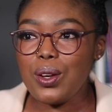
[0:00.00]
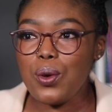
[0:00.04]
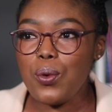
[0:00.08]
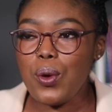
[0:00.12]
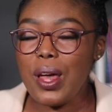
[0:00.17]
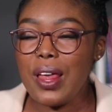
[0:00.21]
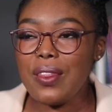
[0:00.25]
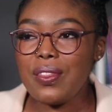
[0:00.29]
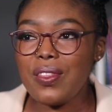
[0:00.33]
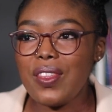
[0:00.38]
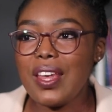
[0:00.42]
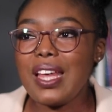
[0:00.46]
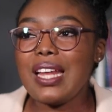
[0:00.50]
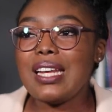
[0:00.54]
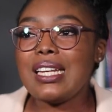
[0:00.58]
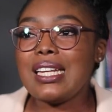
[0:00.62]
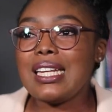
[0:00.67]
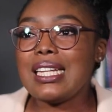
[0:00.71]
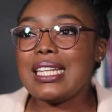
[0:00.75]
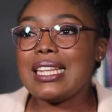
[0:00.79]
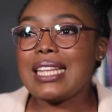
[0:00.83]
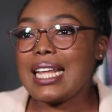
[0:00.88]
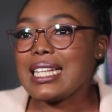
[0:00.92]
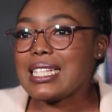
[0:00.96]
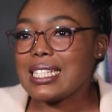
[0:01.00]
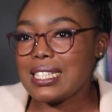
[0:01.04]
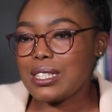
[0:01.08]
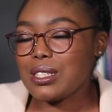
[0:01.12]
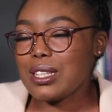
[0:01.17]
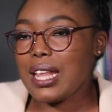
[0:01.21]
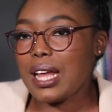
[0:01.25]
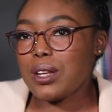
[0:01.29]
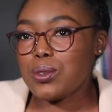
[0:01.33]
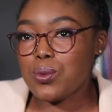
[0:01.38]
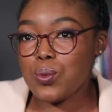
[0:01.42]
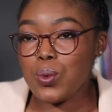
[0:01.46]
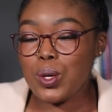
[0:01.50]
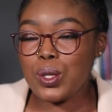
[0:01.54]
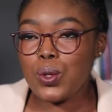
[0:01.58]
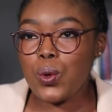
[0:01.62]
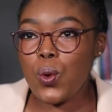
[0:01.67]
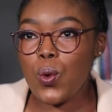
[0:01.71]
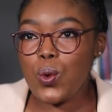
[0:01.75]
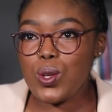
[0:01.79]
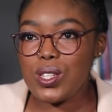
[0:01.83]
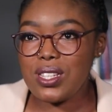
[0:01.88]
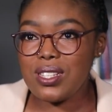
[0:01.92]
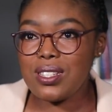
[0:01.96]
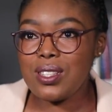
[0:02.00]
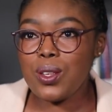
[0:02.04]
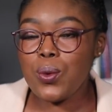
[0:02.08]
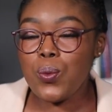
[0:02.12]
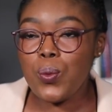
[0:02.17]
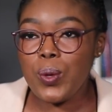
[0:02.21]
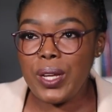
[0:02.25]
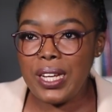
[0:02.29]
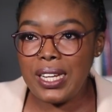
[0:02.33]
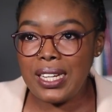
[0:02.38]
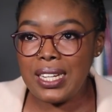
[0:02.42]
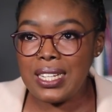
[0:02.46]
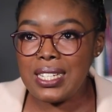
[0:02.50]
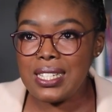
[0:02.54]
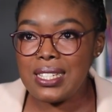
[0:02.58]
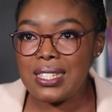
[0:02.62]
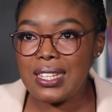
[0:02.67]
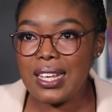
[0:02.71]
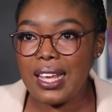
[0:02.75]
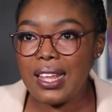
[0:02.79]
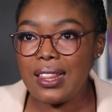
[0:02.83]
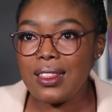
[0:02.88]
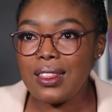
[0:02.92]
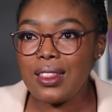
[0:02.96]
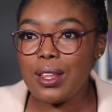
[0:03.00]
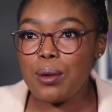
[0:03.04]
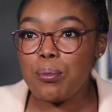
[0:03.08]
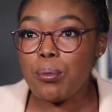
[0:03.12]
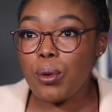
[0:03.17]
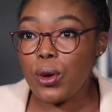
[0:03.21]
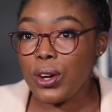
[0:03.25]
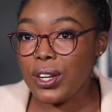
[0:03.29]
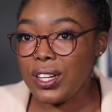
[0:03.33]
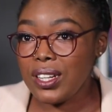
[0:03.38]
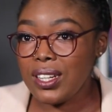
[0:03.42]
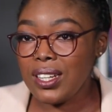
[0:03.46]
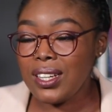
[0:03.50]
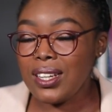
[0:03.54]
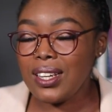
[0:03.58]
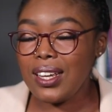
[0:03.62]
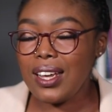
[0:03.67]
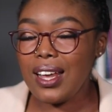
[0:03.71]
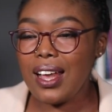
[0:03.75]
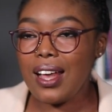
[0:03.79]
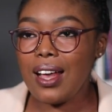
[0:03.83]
then that's what causes the weakness in the body.